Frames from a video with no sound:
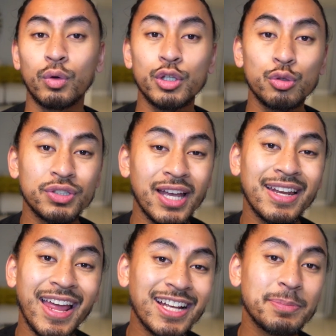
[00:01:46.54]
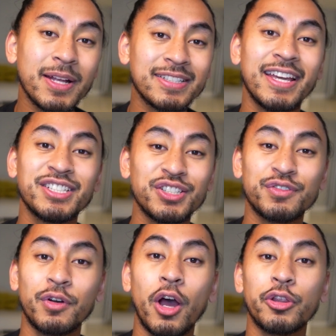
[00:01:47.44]
When you set
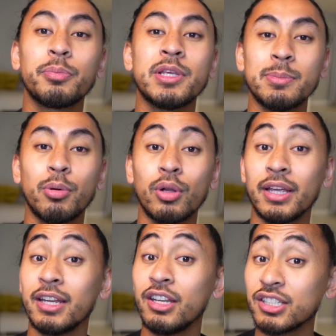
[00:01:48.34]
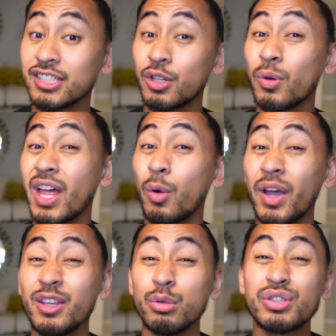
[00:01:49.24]
expectations for other people and it doesn't go that
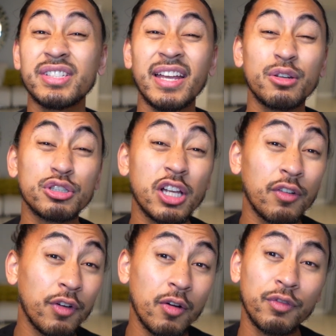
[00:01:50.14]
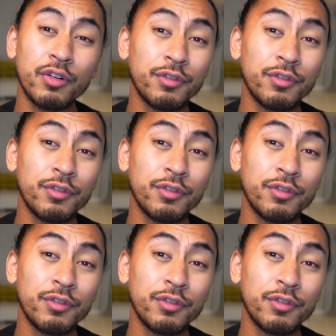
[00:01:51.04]
way, you set yourself up for